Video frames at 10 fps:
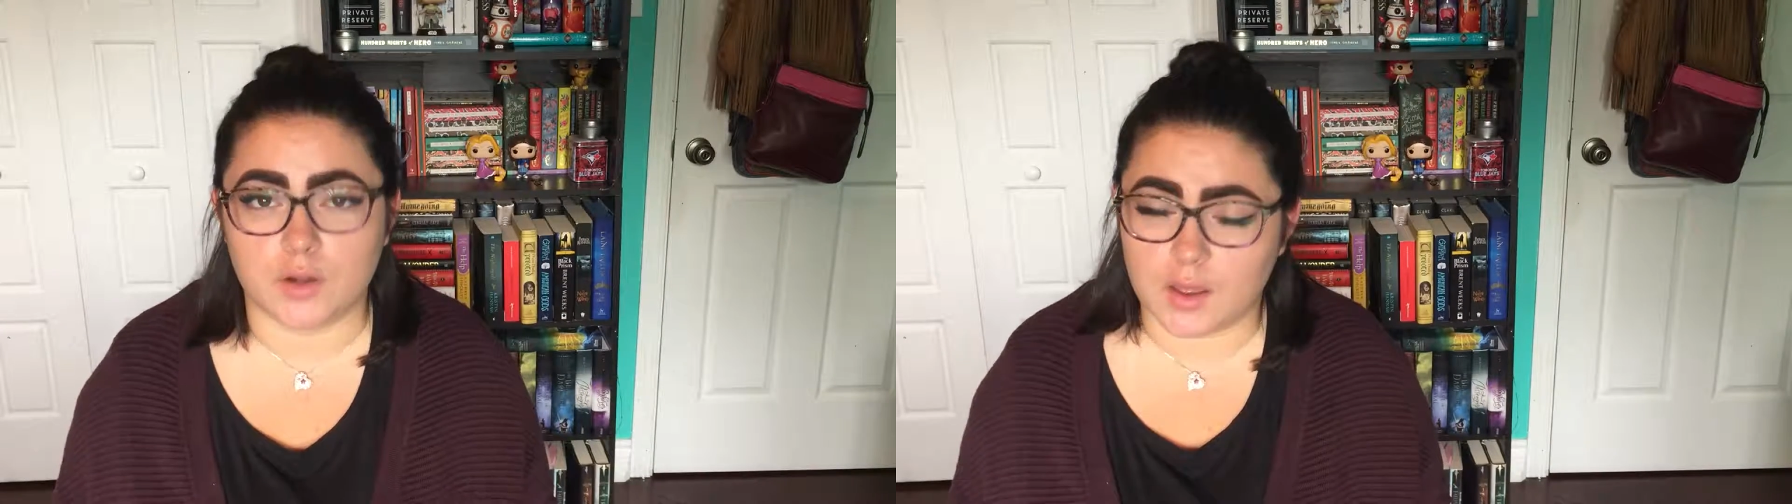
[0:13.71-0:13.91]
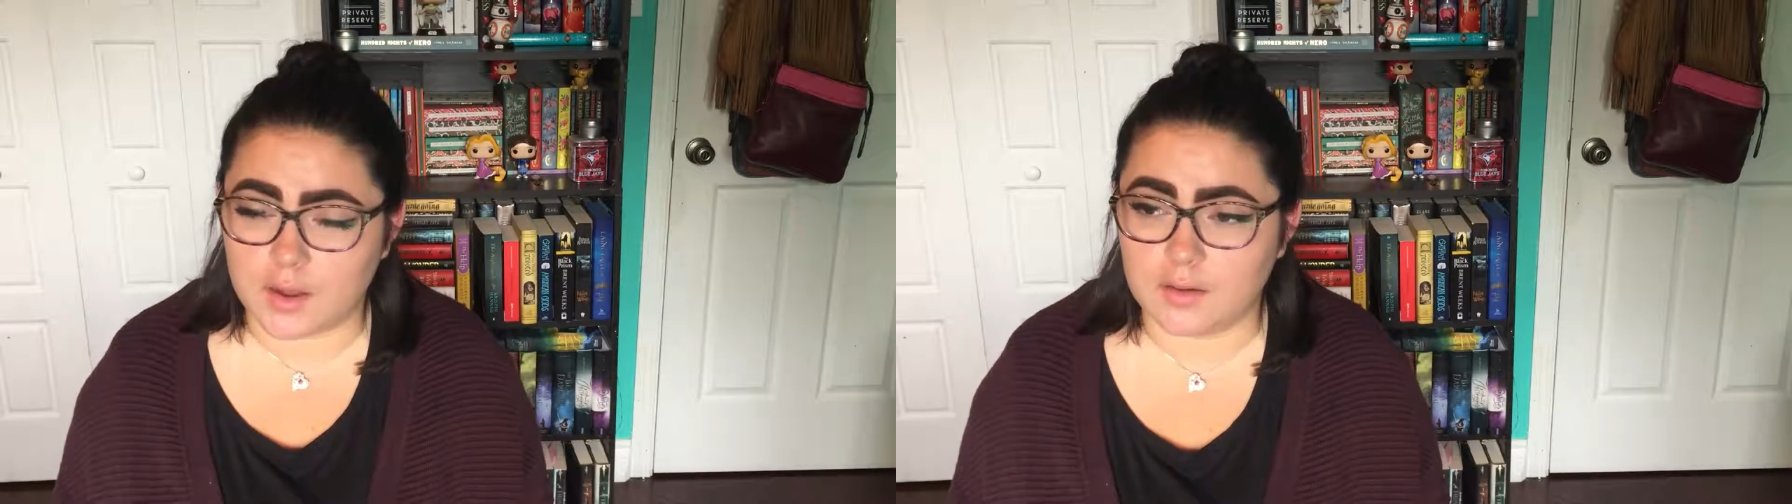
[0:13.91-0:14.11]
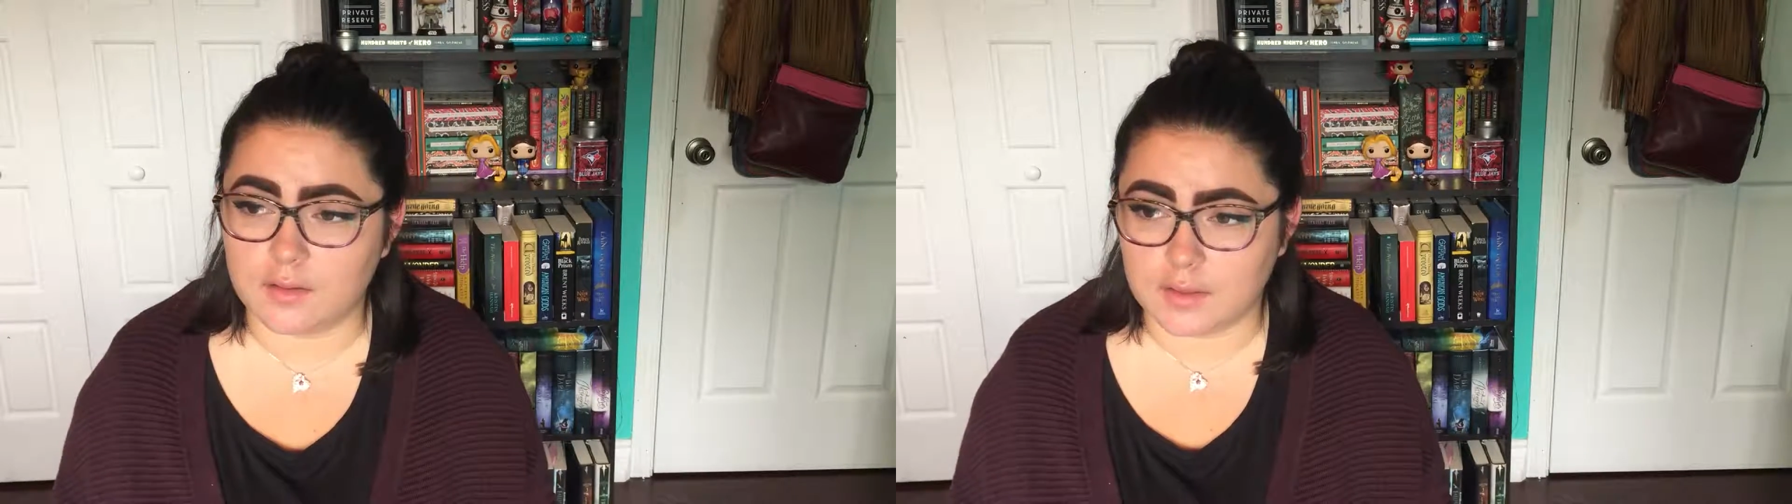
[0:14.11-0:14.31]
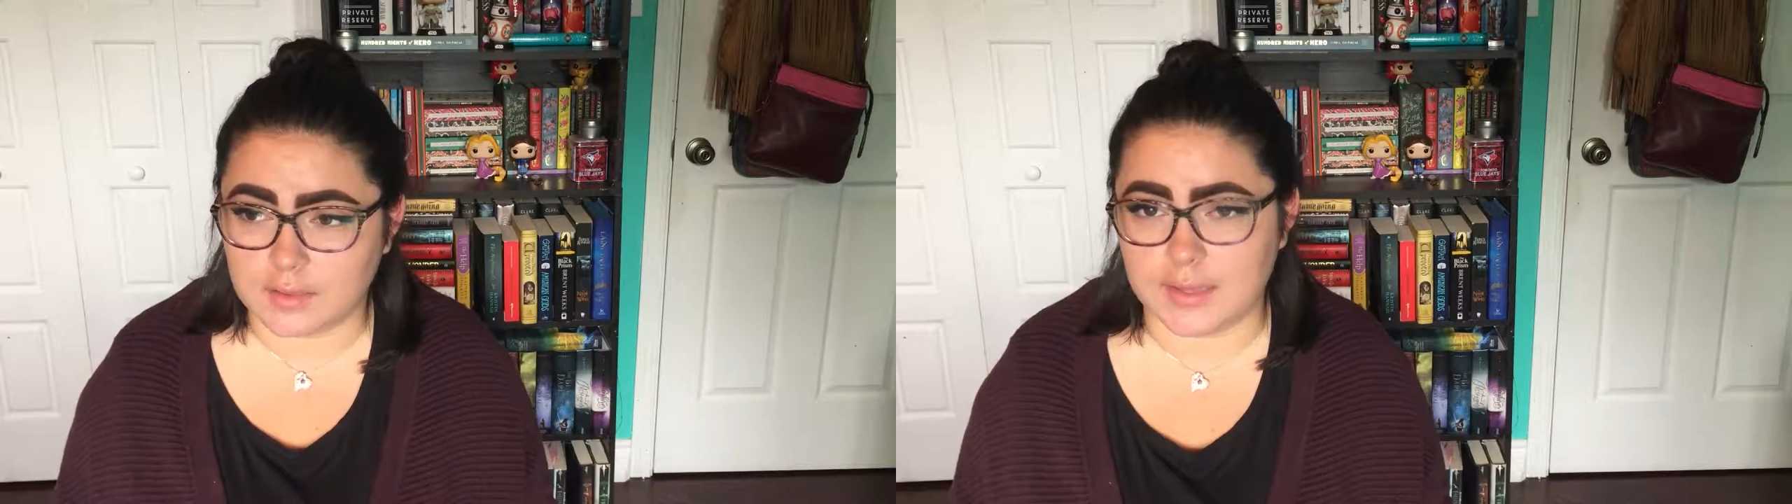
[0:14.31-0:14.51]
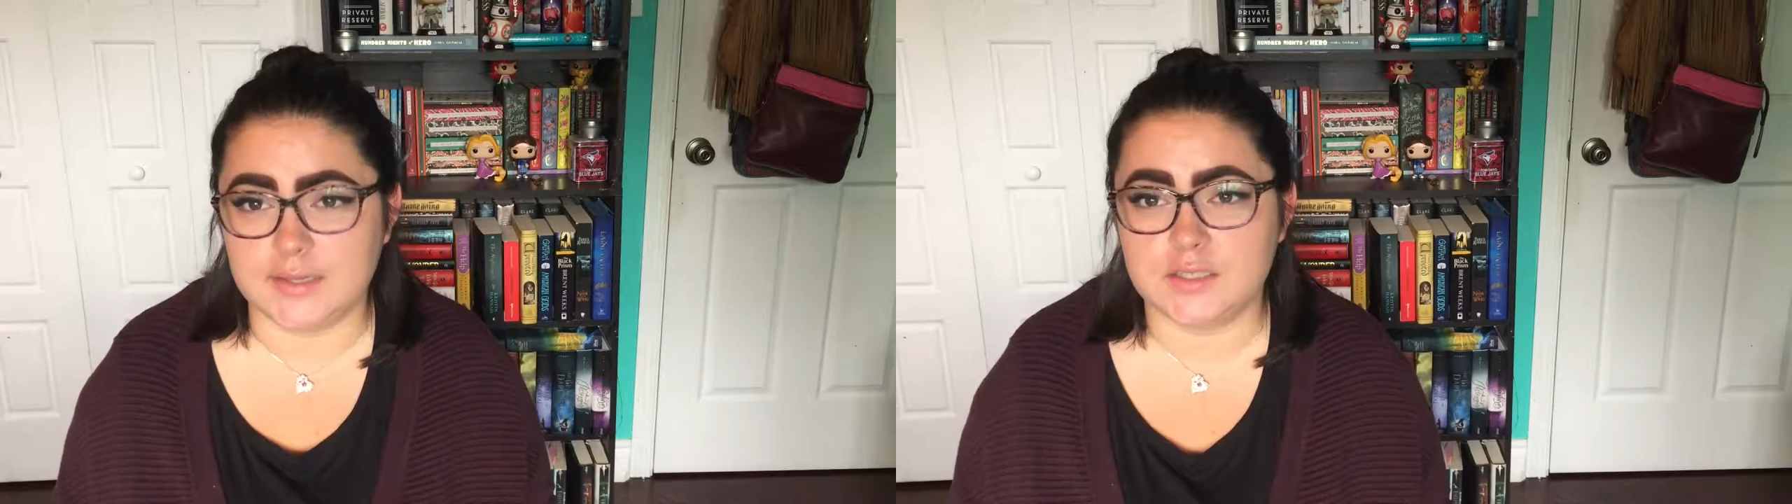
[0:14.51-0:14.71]
put on a
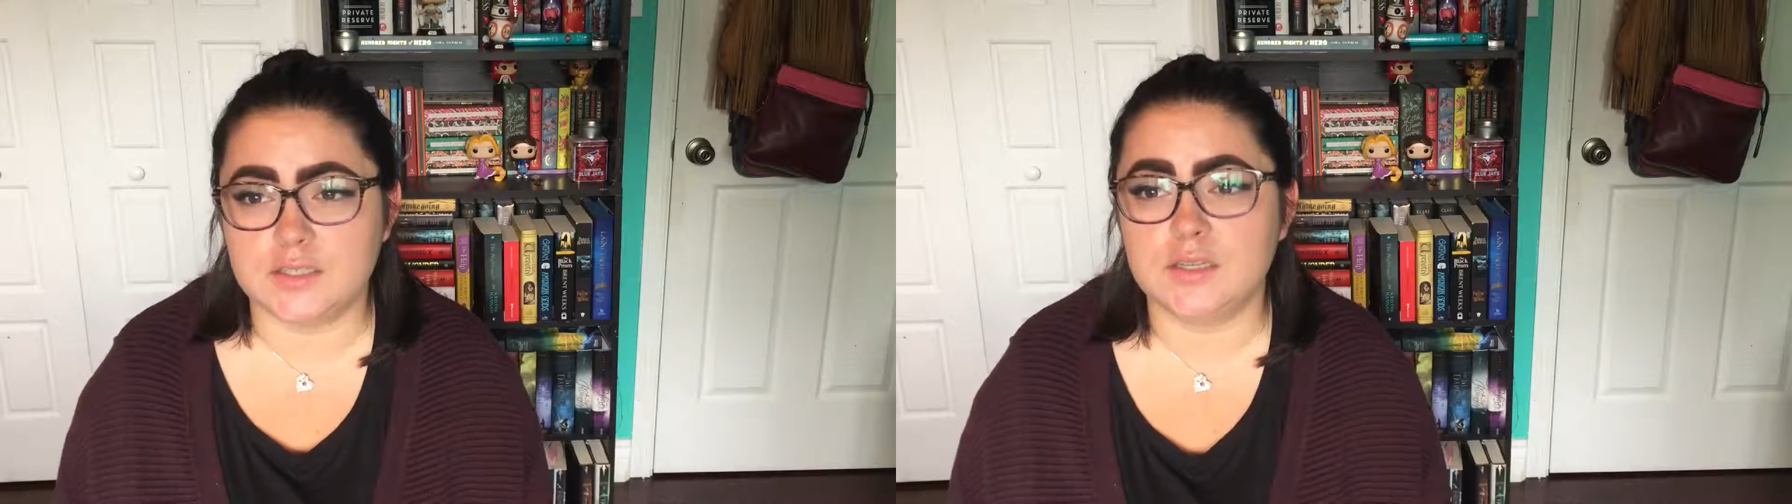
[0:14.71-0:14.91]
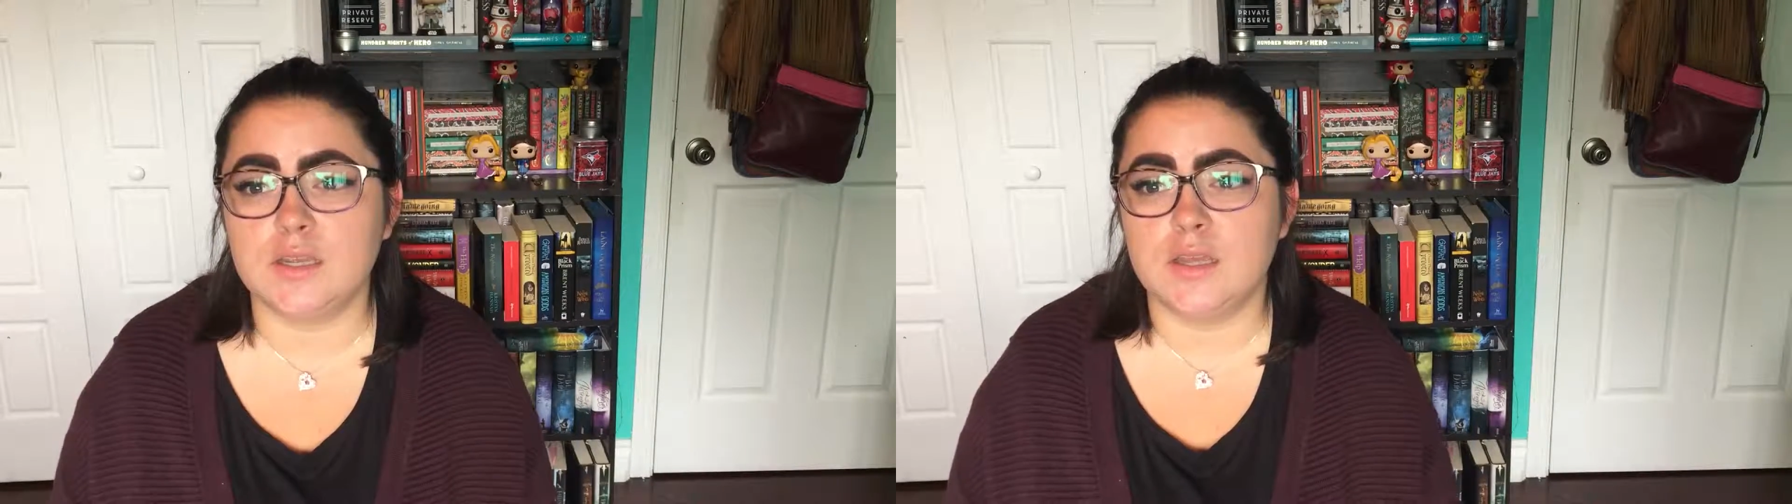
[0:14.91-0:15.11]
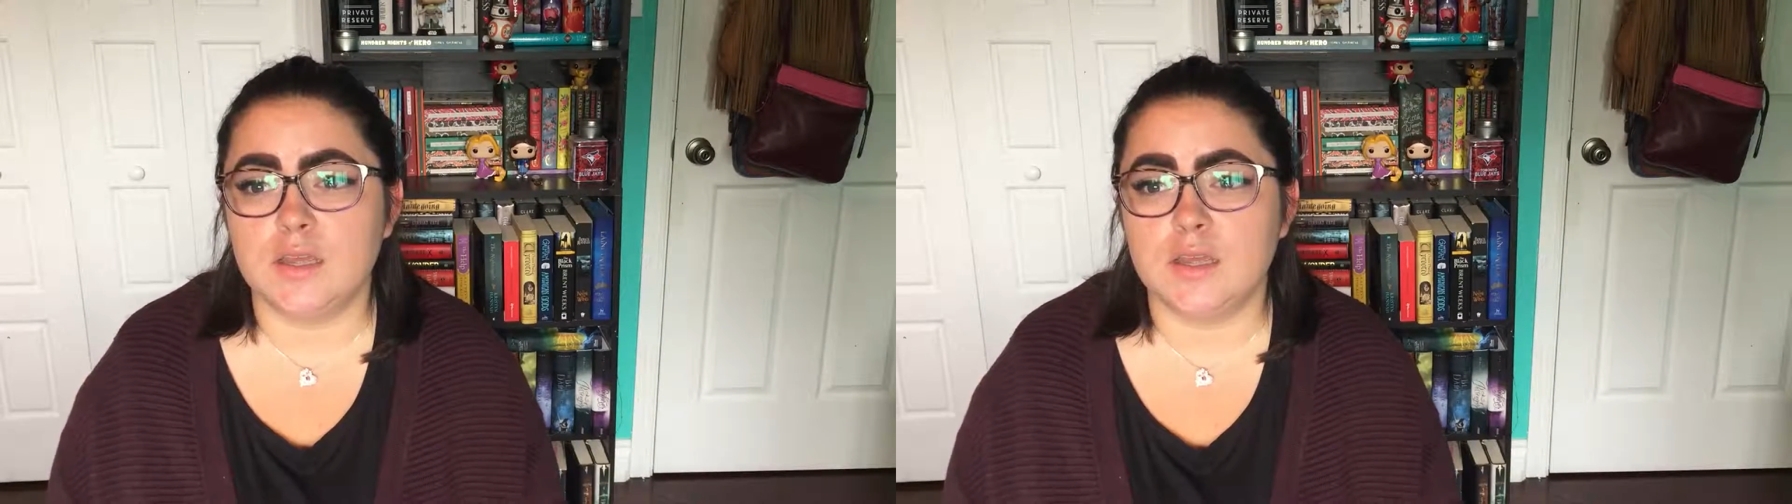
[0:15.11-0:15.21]
list